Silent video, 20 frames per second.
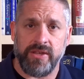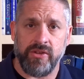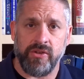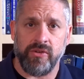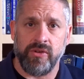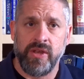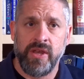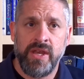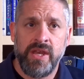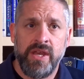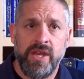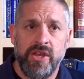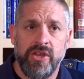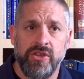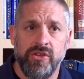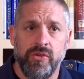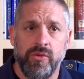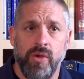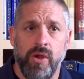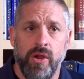
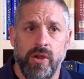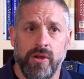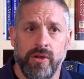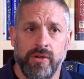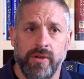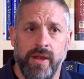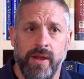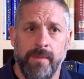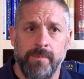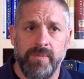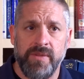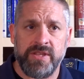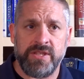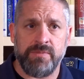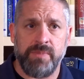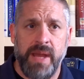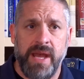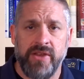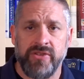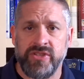You are
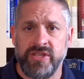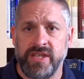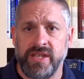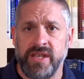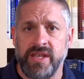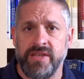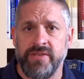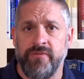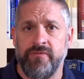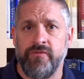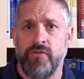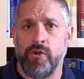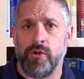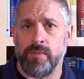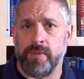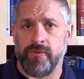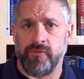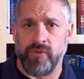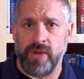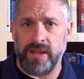espousing a
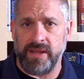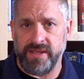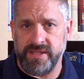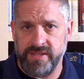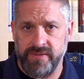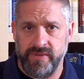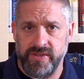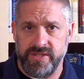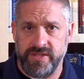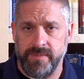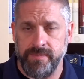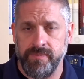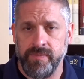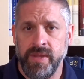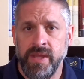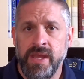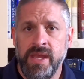form of relativism.